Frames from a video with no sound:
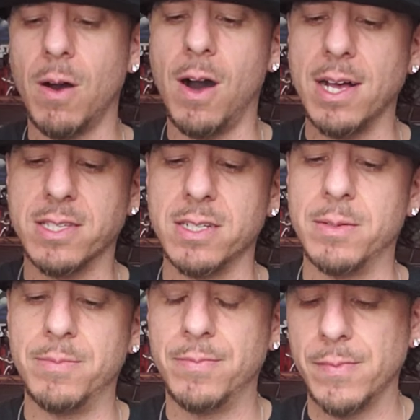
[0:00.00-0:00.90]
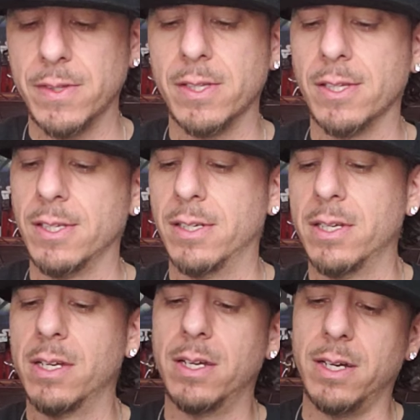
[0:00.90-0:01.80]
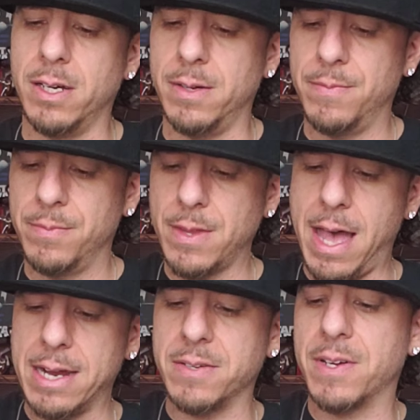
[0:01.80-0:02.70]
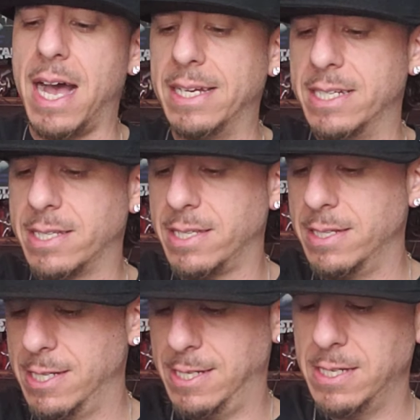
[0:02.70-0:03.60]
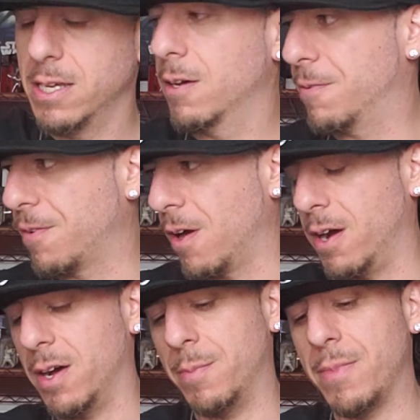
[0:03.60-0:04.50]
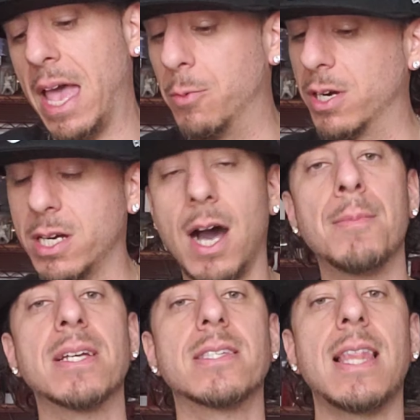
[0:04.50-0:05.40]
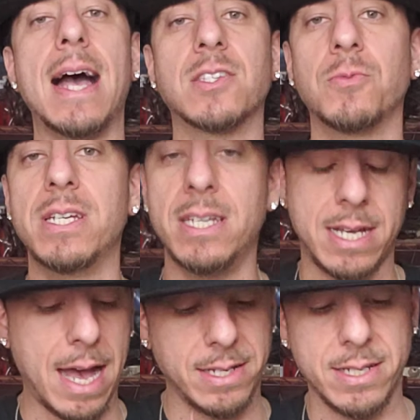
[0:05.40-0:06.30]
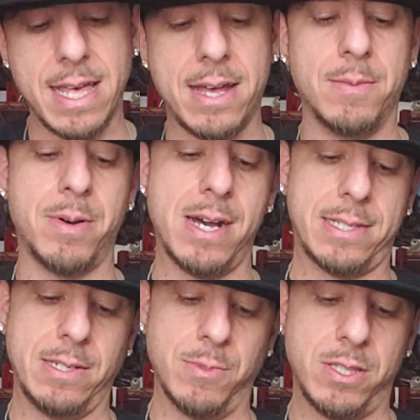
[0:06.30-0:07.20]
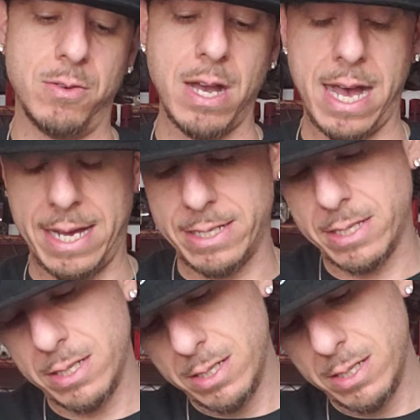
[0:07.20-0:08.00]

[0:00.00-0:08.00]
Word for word: awesome uh, act of kindness from A1 Comics last week. I did that unboxing with you guys.